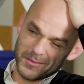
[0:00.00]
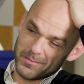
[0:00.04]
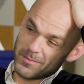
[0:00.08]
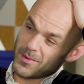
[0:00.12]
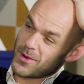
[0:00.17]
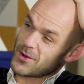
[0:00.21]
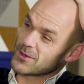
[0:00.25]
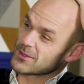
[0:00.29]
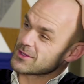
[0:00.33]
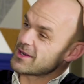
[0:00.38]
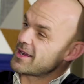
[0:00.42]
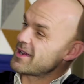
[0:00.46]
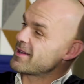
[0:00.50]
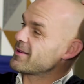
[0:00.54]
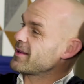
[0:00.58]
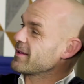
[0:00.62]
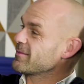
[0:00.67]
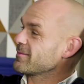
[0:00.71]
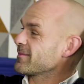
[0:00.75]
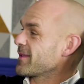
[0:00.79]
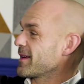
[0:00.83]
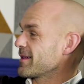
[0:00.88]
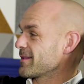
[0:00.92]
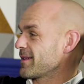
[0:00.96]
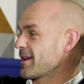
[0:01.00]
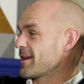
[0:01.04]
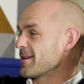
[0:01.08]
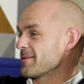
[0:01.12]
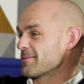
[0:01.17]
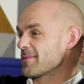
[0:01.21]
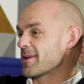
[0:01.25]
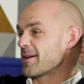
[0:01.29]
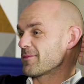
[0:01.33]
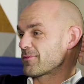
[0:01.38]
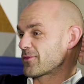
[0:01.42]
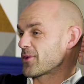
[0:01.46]
John Barnes,
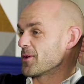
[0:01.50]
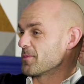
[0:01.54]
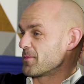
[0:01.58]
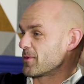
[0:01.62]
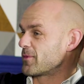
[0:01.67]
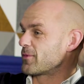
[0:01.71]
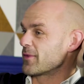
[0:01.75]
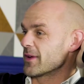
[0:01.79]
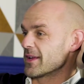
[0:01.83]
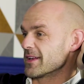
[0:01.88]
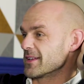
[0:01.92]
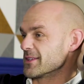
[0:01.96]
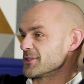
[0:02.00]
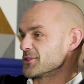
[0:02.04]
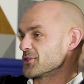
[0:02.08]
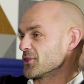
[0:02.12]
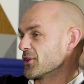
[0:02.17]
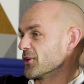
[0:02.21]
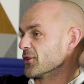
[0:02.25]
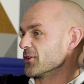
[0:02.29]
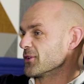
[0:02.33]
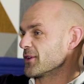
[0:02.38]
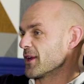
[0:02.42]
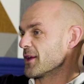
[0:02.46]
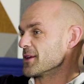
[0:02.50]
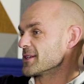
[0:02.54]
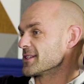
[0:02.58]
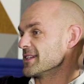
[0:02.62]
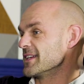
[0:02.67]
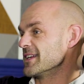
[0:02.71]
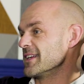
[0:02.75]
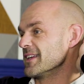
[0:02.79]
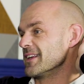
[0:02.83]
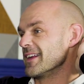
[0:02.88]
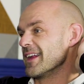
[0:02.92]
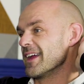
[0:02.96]
I've got to be fitter than John. Yeah, he's
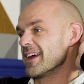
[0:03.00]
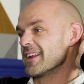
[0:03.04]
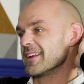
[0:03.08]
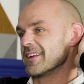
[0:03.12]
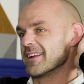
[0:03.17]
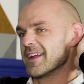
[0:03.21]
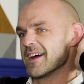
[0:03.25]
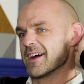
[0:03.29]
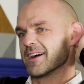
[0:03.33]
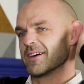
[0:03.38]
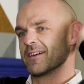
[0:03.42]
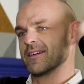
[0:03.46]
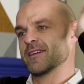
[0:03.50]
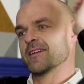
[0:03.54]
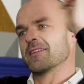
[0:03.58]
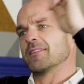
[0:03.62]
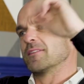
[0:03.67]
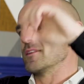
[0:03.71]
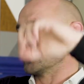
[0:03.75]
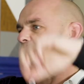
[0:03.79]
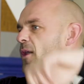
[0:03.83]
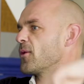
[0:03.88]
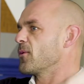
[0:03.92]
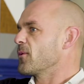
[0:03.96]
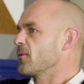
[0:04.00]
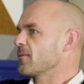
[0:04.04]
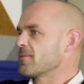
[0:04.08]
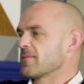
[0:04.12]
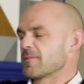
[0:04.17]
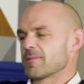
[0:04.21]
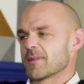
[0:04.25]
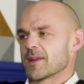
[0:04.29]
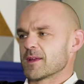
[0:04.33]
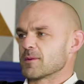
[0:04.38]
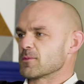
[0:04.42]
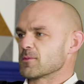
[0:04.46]
nearly in the end now. No,
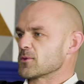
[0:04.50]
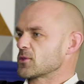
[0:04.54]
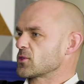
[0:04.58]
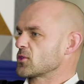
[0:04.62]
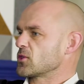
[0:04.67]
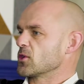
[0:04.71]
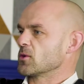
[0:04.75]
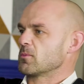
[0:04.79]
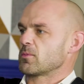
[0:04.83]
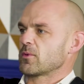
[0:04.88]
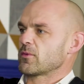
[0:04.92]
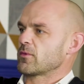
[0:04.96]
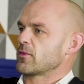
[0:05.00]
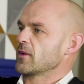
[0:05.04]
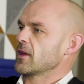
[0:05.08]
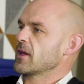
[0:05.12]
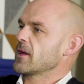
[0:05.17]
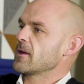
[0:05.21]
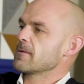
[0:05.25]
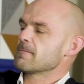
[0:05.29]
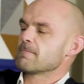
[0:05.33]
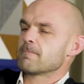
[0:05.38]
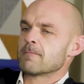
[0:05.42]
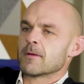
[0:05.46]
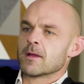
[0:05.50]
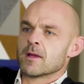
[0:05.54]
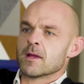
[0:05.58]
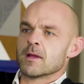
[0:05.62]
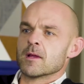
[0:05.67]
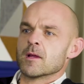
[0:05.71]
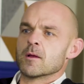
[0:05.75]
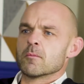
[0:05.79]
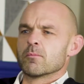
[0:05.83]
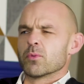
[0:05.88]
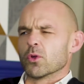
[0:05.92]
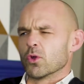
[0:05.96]
he was super fit.
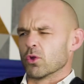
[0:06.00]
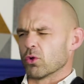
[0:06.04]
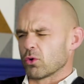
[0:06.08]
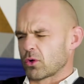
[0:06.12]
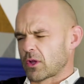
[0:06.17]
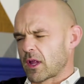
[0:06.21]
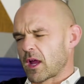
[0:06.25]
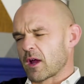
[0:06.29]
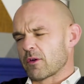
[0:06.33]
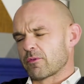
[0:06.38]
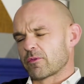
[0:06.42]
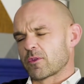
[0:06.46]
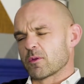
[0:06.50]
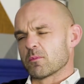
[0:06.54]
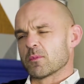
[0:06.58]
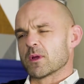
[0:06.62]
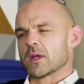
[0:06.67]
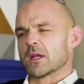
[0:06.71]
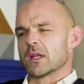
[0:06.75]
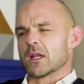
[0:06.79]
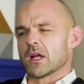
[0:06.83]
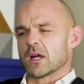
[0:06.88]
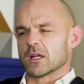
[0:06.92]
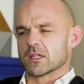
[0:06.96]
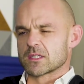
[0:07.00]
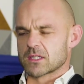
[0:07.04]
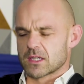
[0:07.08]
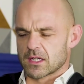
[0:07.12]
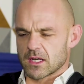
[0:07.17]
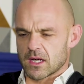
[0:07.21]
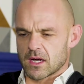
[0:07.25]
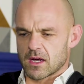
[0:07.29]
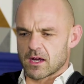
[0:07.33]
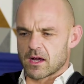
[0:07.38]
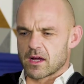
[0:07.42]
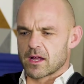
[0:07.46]
Serious. But looked after me, nice
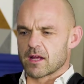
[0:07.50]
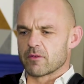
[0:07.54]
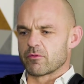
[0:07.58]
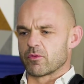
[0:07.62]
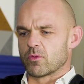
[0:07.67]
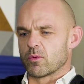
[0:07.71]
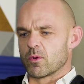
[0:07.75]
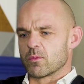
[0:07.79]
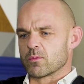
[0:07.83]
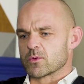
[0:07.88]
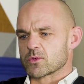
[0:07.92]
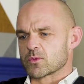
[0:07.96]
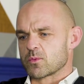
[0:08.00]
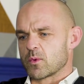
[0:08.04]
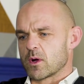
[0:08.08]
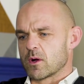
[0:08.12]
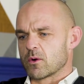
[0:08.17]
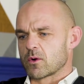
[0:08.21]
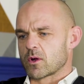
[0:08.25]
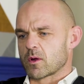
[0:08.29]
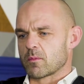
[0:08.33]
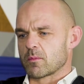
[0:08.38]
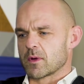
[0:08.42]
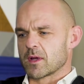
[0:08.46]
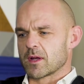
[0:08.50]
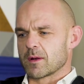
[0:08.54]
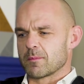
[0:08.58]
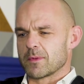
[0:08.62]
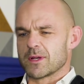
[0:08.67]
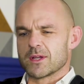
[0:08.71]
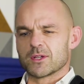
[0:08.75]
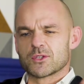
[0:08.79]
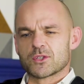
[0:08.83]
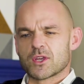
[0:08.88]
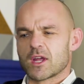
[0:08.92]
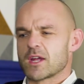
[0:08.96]
guy, everyone was welcoming. I'm
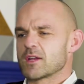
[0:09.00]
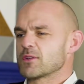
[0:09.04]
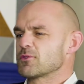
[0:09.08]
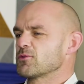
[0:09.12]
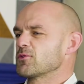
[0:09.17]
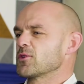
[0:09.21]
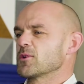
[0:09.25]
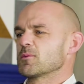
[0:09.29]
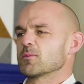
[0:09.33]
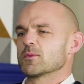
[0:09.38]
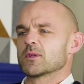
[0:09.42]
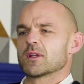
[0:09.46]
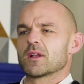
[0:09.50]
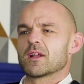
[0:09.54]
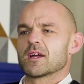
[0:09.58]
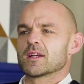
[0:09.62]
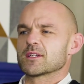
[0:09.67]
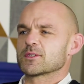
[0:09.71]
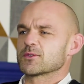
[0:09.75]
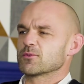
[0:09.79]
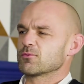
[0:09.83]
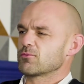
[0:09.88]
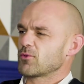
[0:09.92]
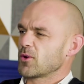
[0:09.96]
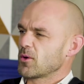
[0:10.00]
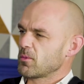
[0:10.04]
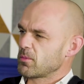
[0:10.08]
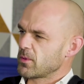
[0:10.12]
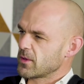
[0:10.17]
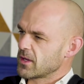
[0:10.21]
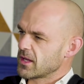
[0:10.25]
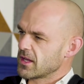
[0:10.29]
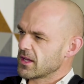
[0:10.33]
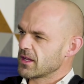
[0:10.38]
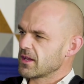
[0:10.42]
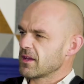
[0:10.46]
in the changing room with the likes of
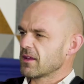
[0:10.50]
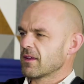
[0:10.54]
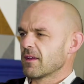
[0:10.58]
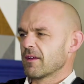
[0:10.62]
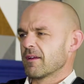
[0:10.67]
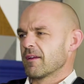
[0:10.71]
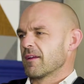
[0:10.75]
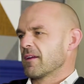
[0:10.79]
Robbie.